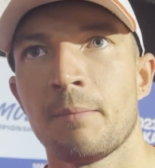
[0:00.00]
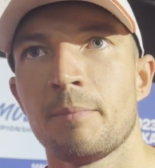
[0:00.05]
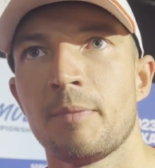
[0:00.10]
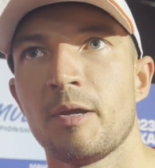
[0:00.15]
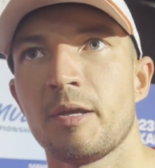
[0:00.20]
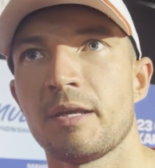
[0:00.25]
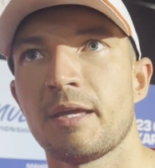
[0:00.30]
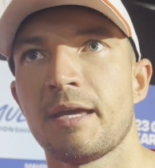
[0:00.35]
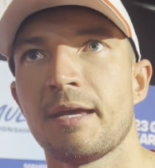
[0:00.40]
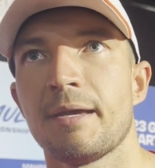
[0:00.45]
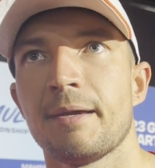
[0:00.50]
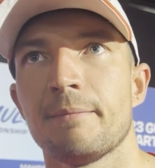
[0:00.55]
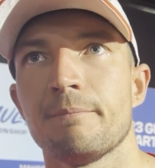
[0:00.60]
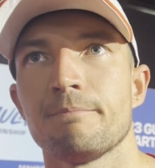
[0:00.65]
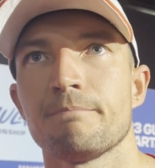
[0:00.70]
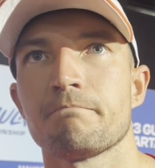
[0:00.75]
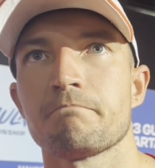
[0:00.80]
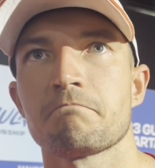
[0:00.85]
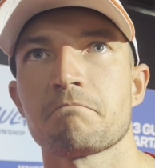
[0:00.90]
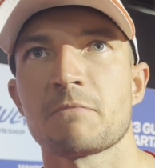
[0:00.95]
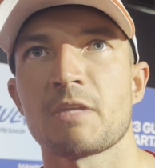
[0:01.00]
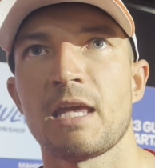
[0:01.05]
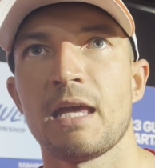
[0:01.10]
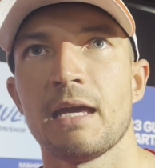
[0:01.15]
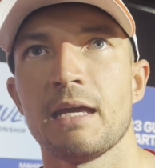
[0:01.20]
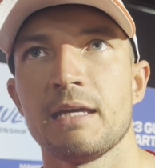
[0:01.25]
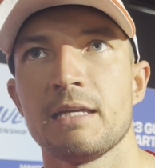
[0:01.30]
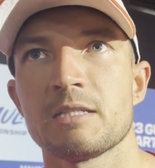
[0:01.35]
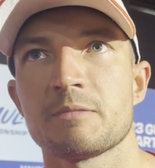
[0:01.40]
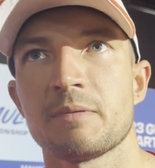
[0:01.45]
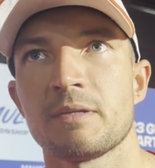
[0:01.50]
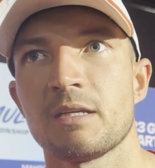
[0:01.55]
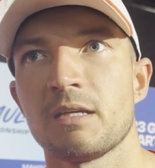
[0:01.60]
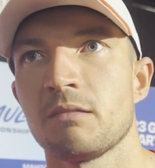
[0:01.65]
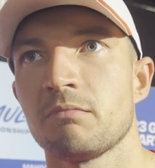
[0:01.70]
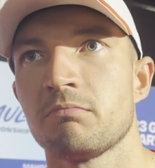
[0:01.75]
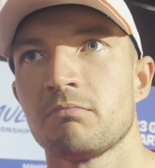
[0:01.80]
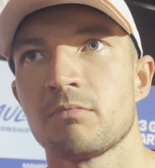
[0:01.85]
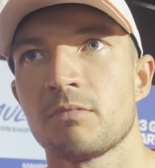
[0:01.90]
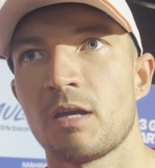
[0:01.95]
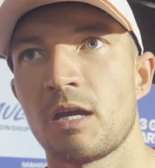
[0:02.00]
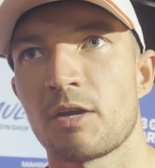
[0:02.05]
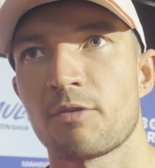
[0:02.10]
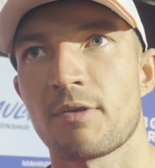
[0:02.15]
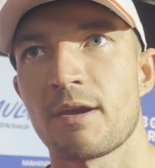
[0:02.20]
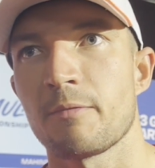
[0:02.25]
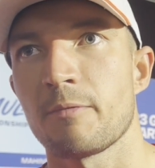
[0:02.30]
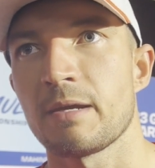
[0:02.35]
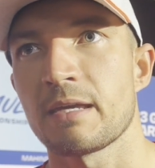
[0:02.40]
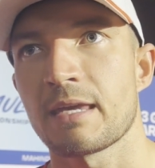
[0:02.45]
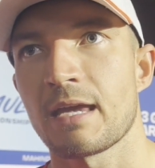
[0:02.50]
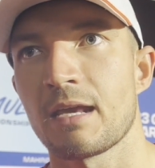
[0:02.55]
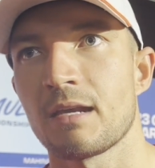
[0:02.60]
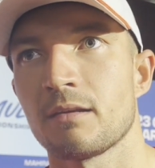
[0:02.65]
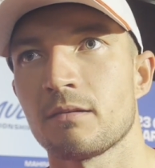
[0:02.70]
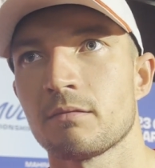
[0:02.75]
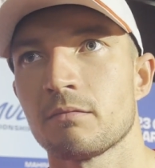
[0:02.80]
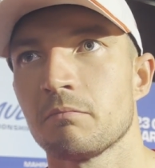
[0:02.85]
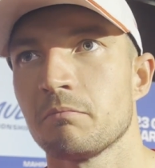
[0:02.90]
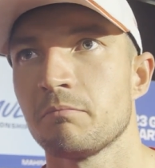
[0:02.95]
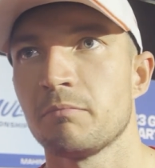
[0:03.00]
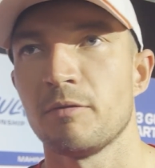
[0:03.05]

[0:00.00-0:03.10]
But yeah, it's been a great weekend.